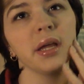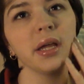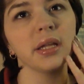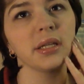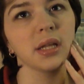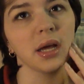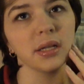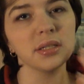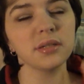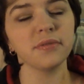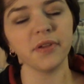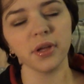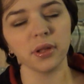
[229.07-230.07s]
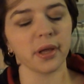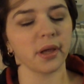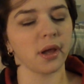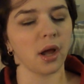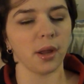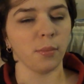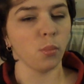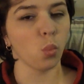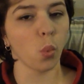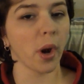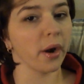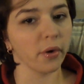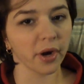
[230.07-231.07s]
It does feel like I'm
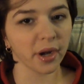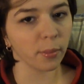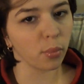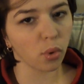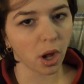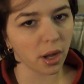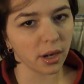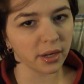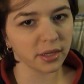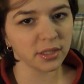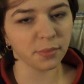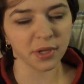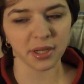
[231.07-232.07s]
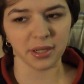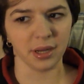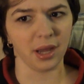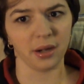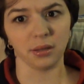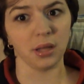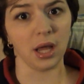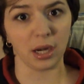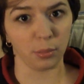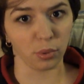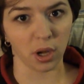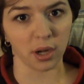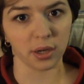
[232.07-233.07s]
wearing product, but not a lot of
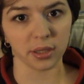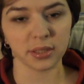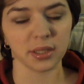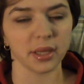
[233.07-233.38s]
product.